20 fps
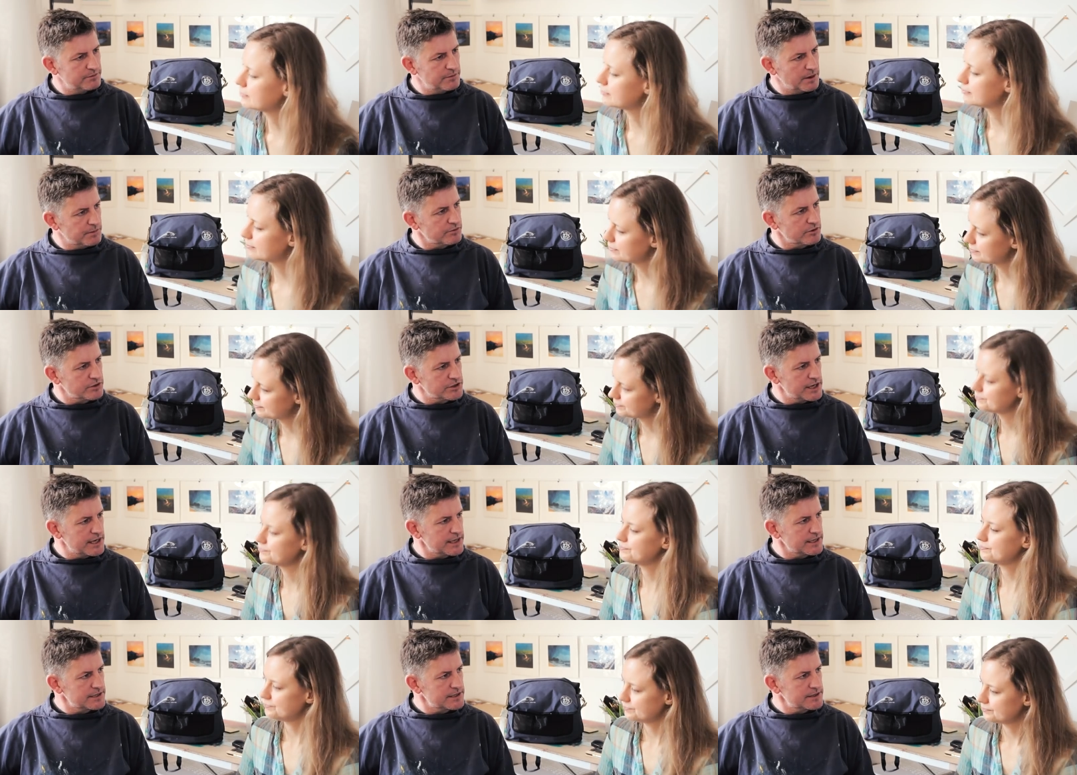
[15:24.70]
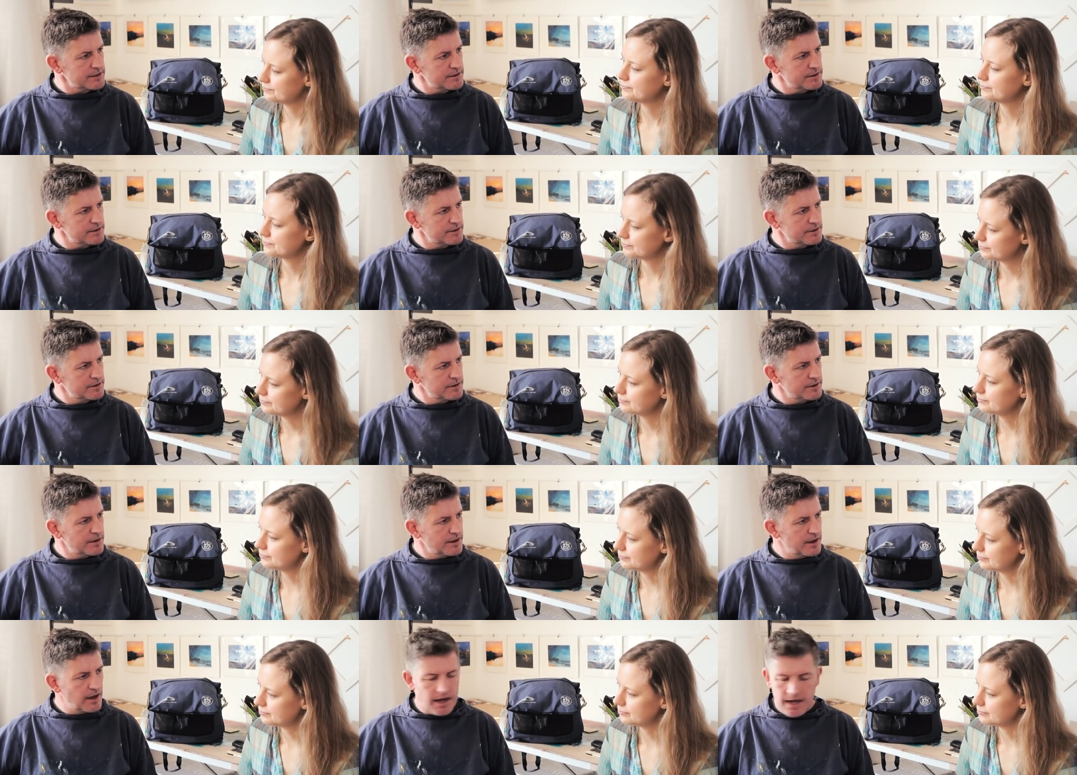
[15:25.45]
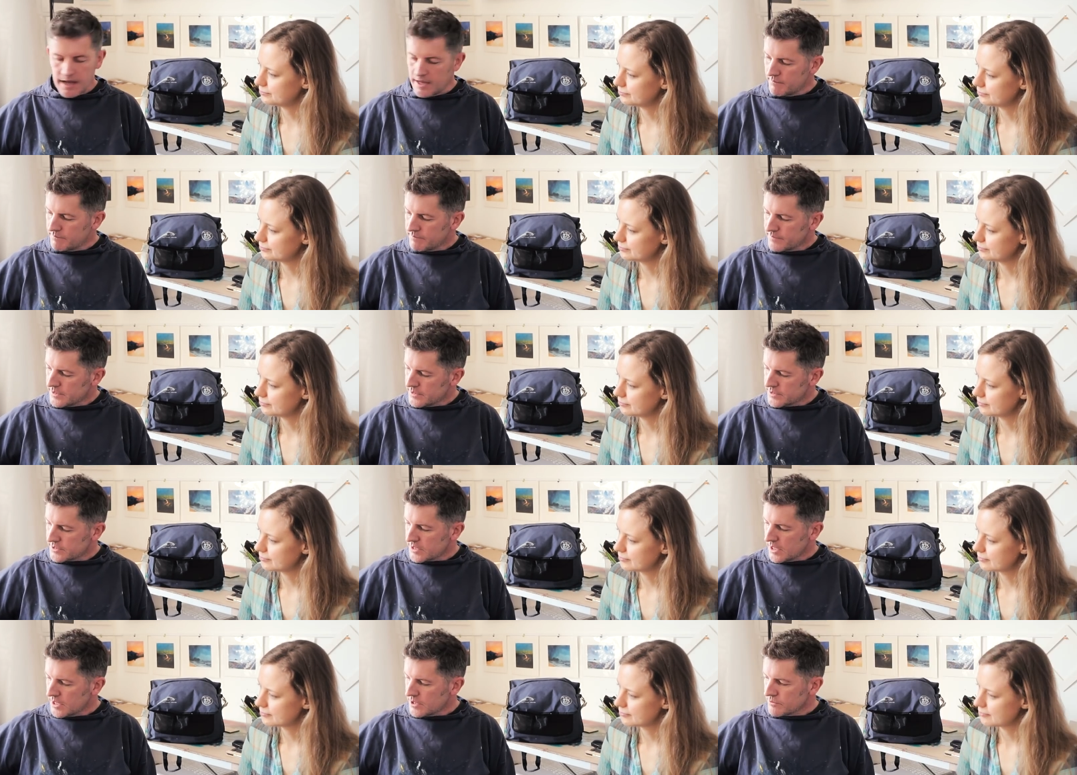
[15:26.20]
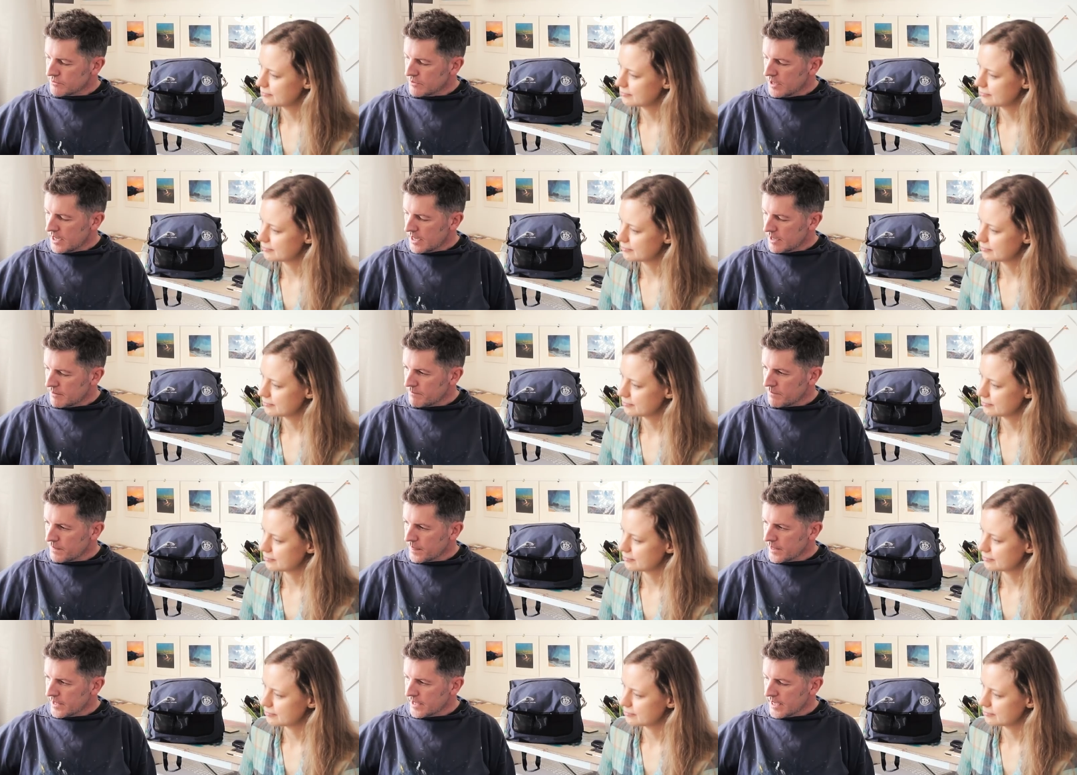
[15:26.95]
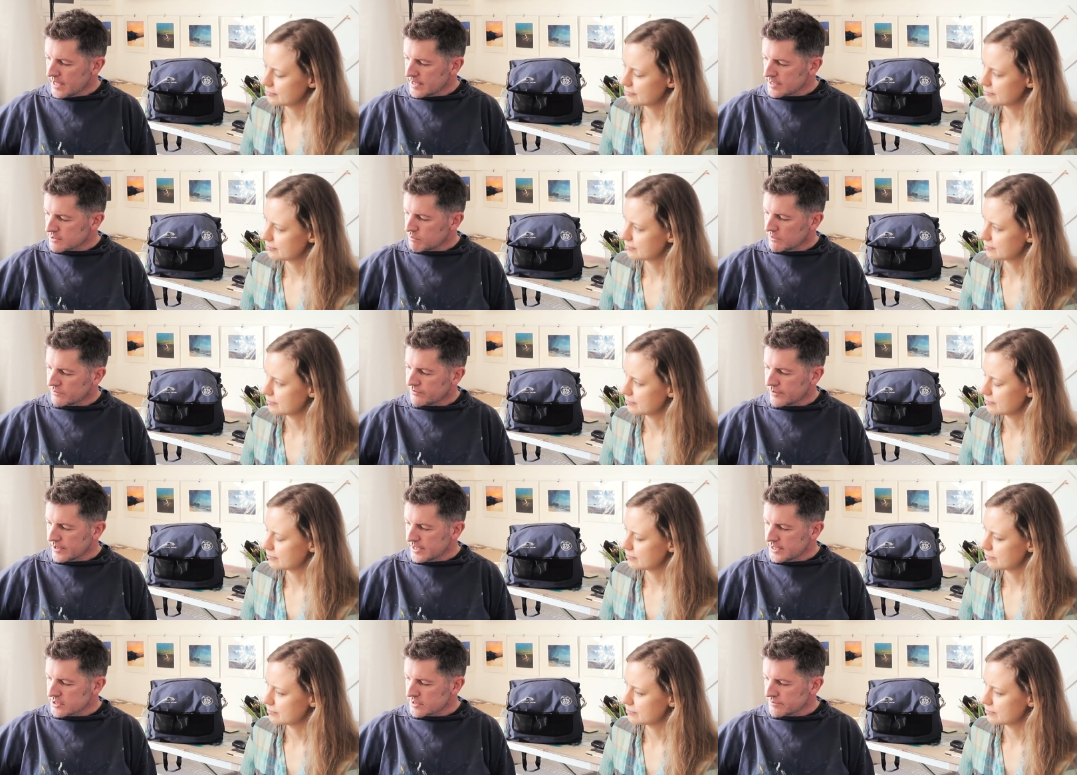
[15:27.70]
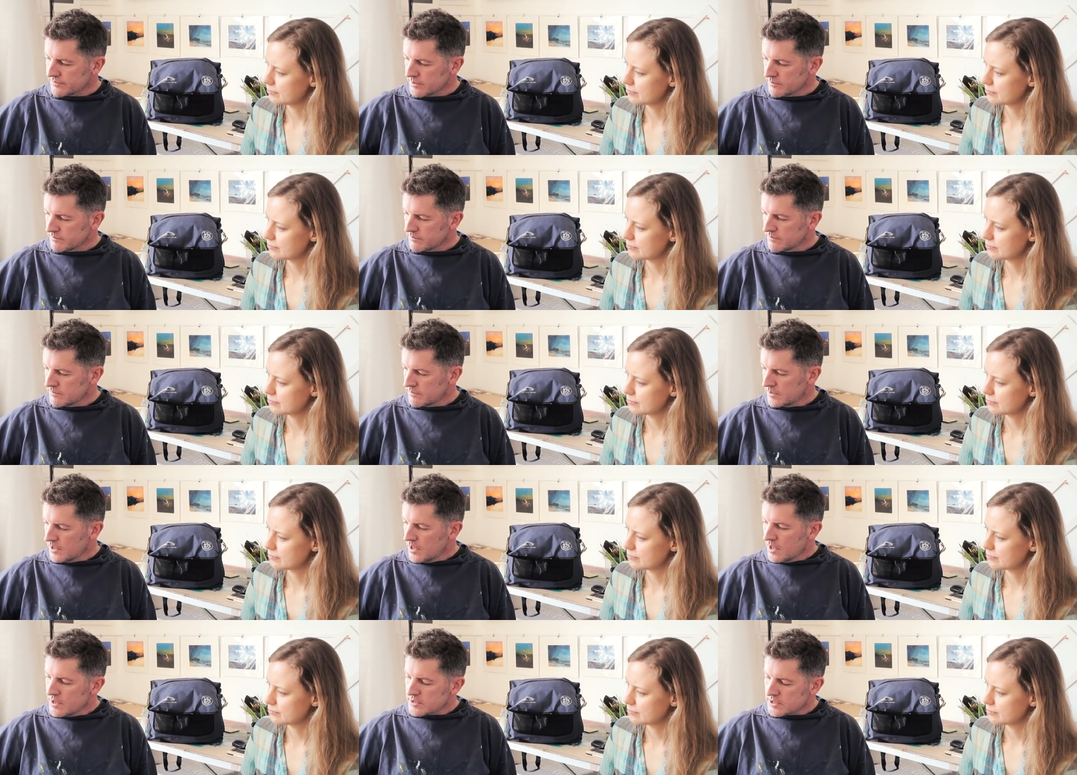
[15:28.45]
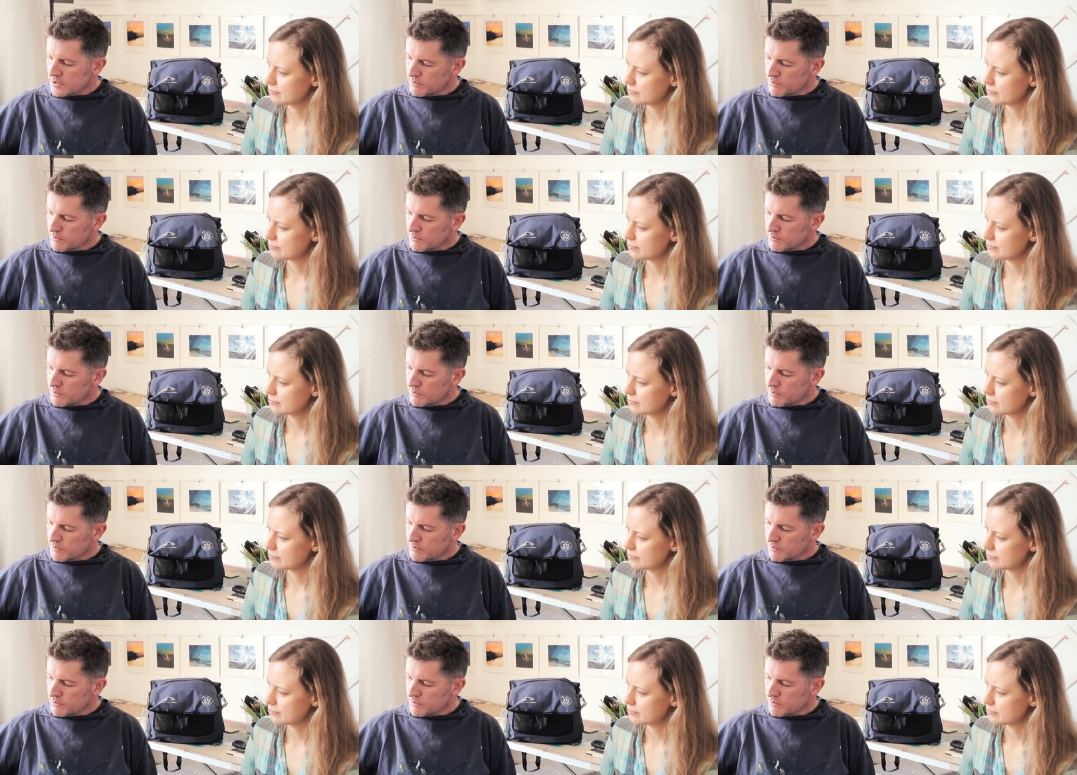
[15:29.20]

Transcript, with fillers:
Speaker 1: for all of my projects. Mm. Um, so um, yeah, there's one for each of them.